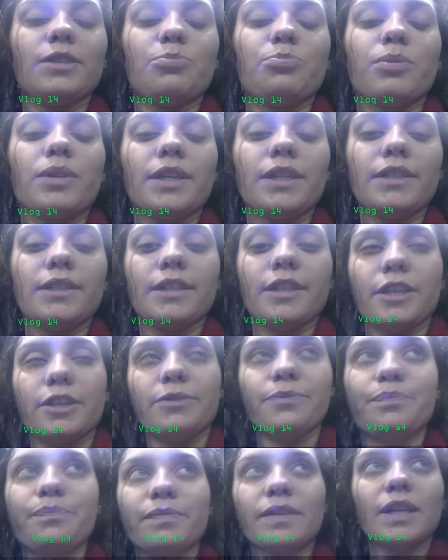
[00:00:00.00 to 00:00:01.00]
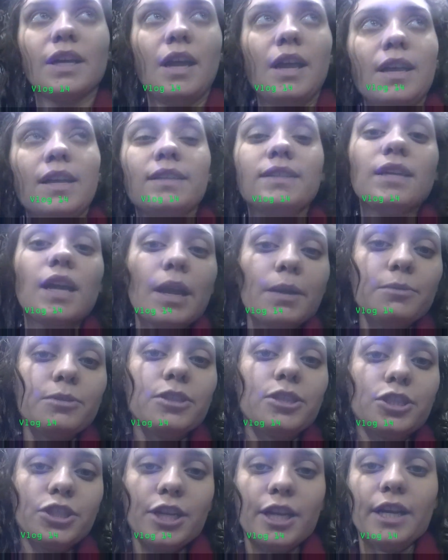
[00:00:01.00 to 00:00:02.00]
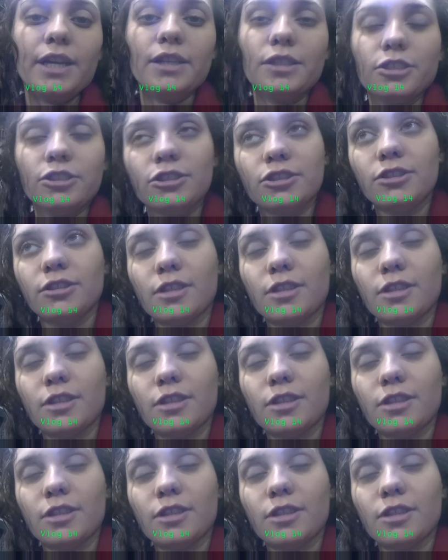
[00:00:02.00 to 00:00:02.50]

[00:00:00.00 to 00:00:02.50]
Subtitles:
But, you know, times change.